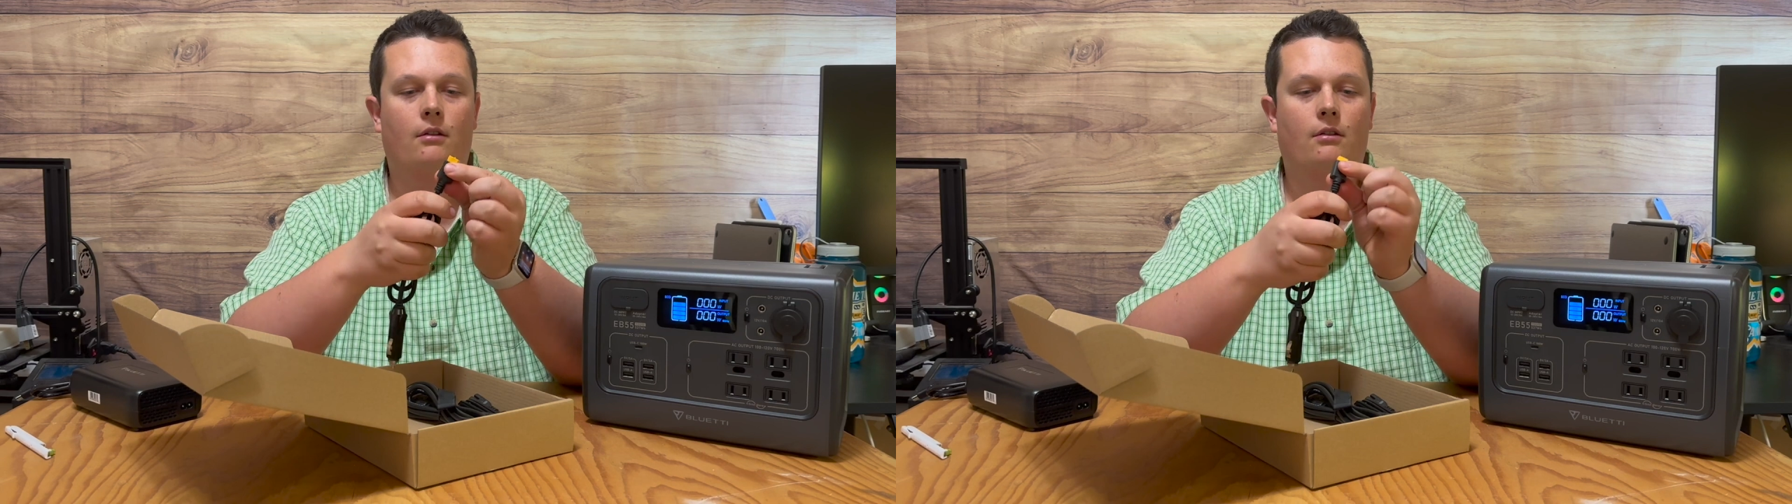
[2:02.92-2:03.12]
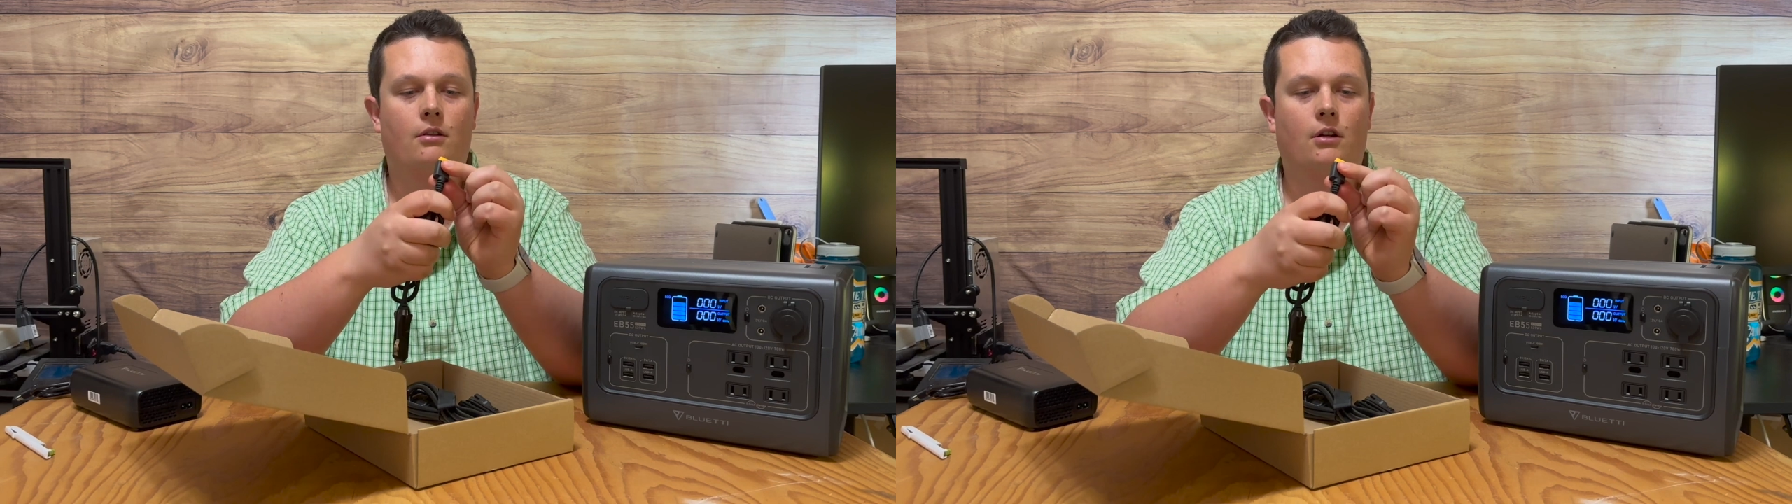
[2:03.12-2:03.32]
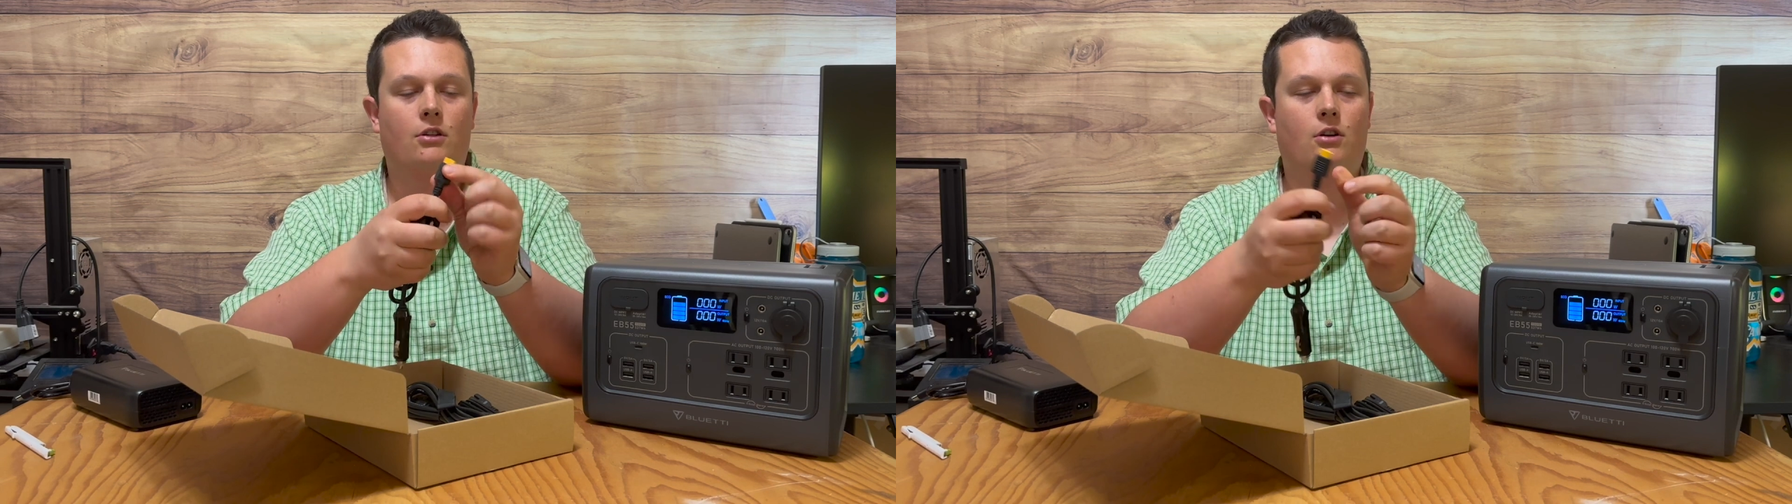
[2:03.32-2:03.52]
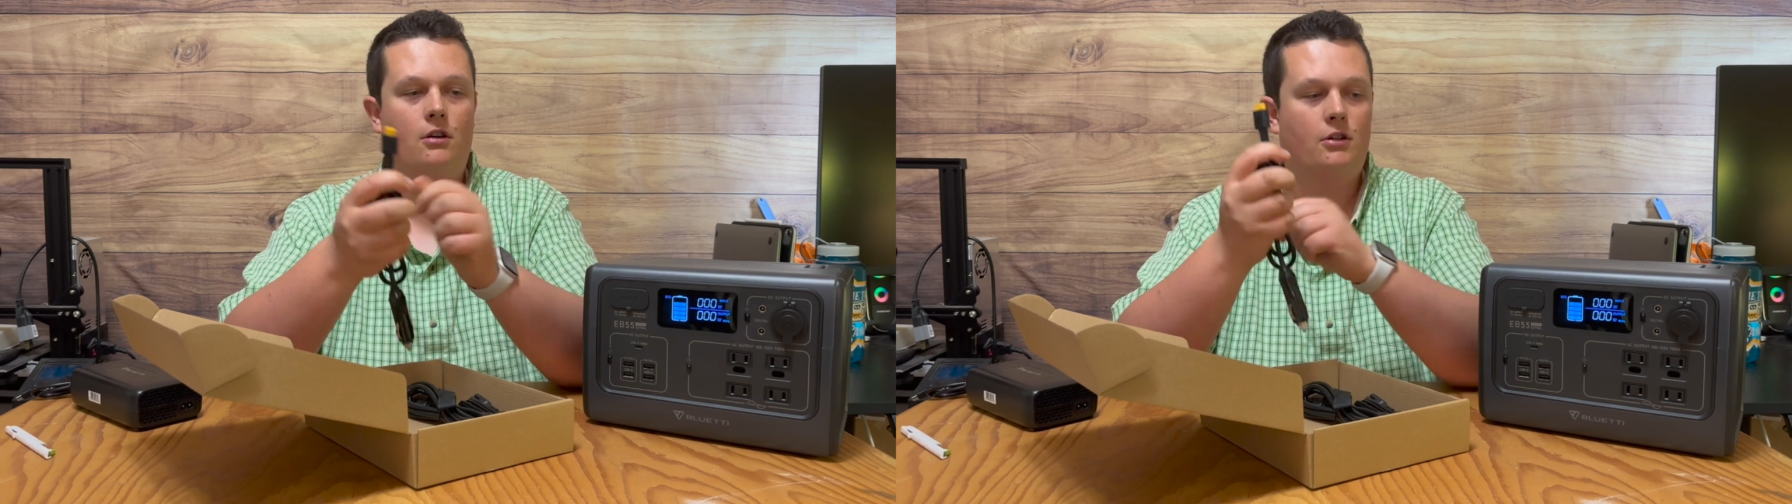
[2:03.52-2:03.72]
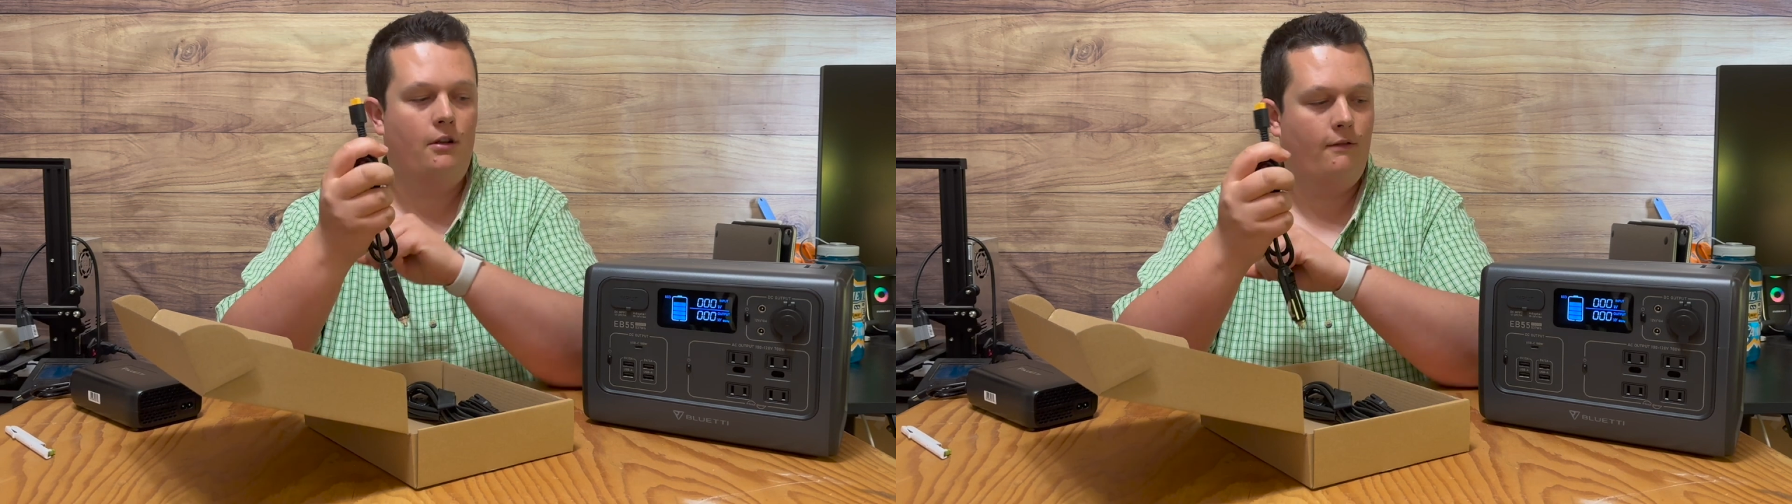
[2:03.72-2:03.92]
you can
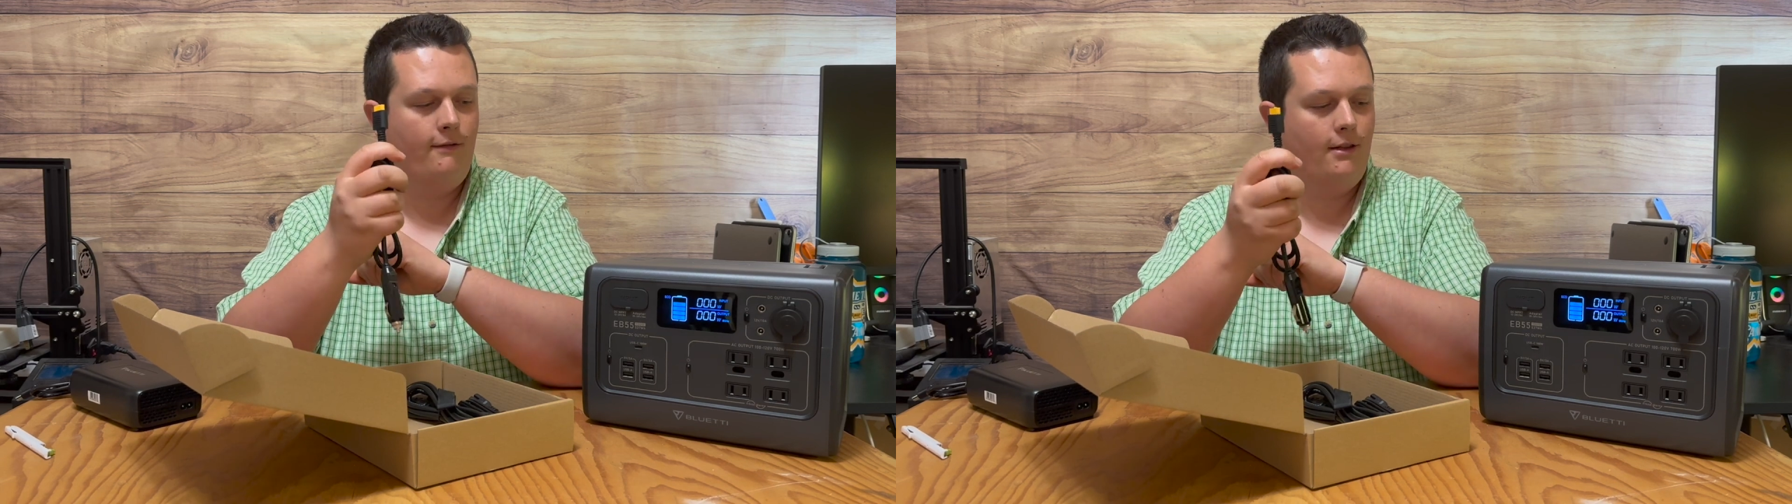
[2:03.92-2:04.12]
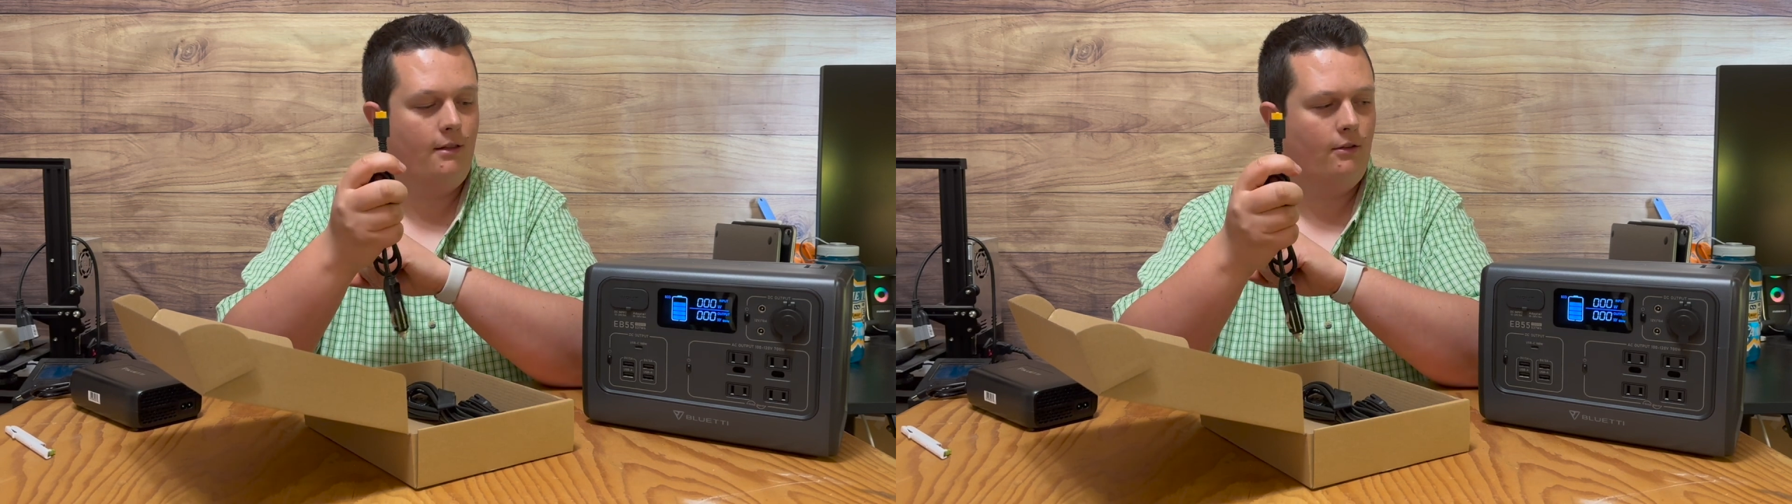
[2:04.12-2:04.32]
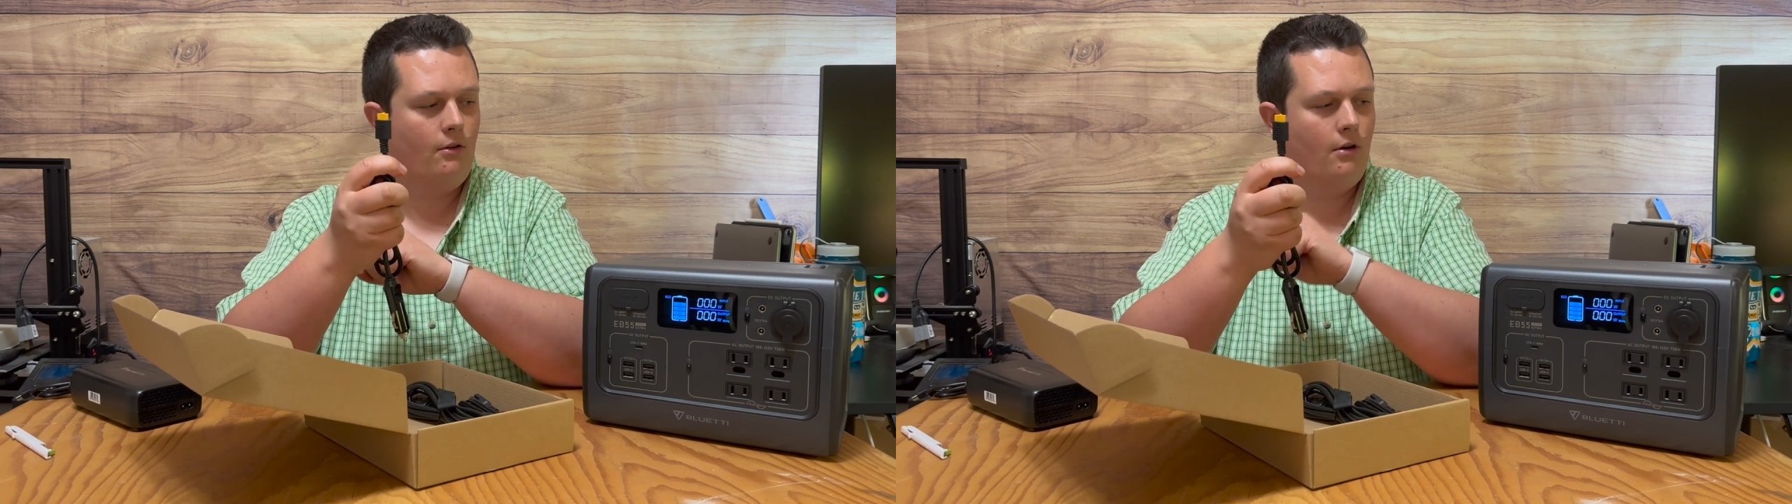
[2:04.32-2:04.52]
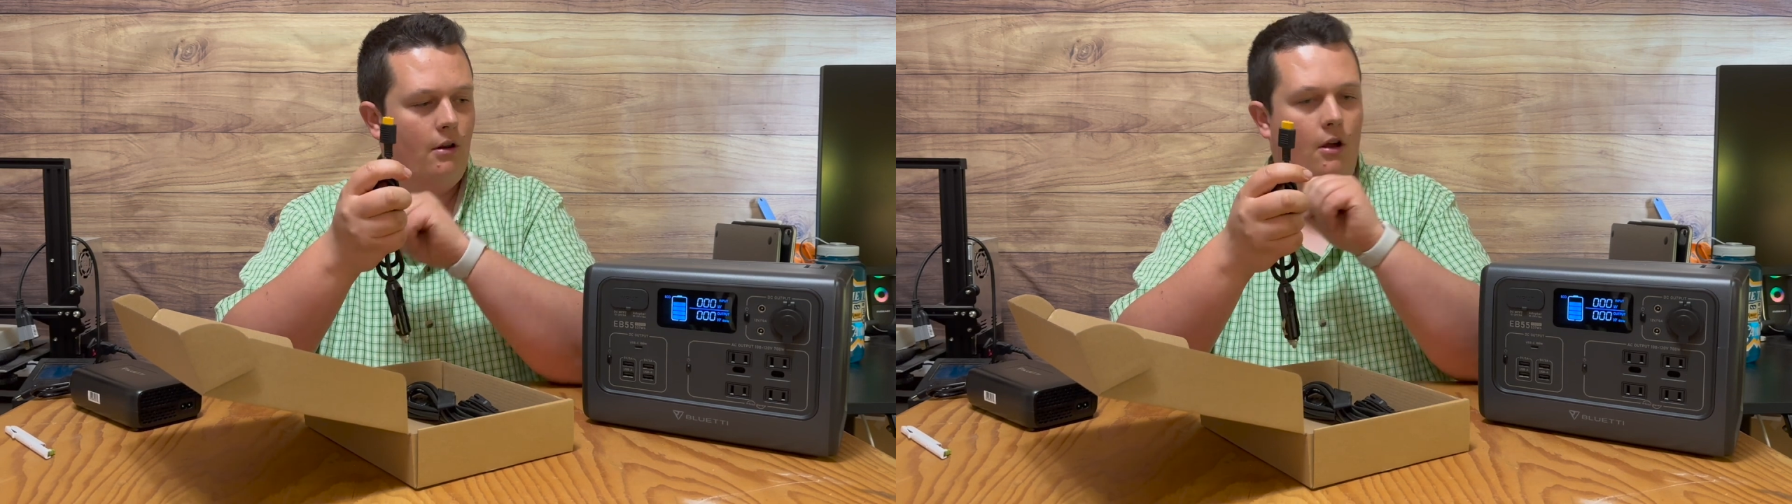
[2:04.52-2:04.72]
charge it via this cord.